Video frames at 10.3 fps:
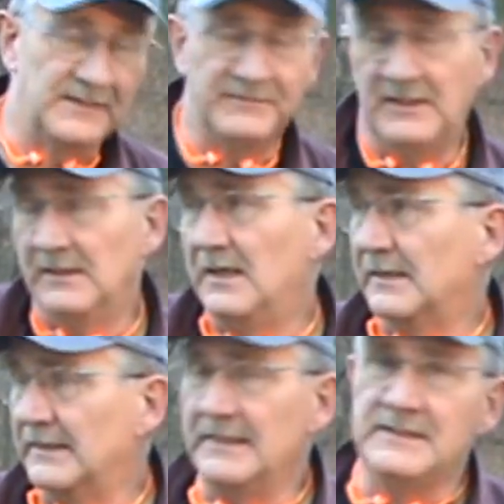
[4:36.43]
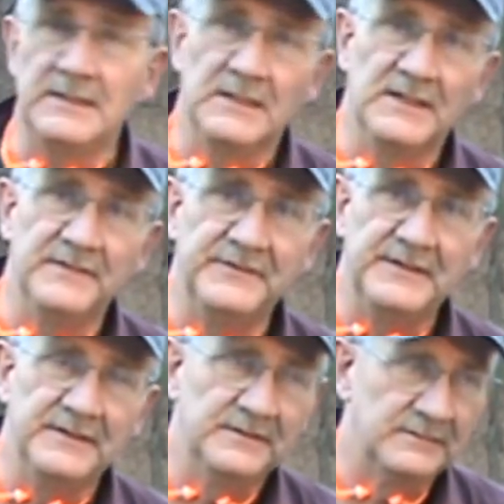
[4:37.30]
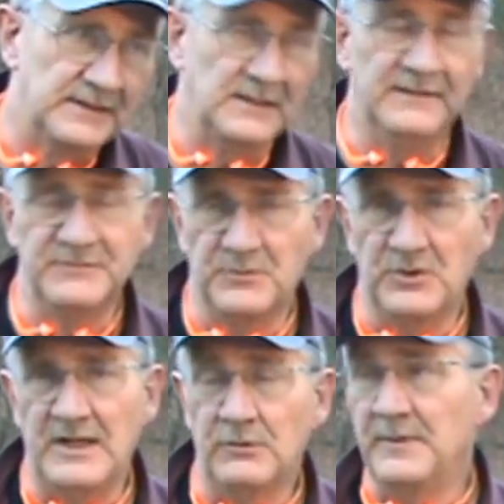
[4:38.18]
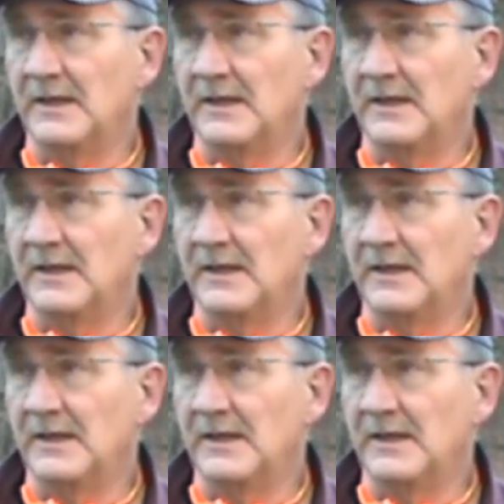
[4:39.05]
I've got a Glock in a 1911, and the 1911 is more accurate,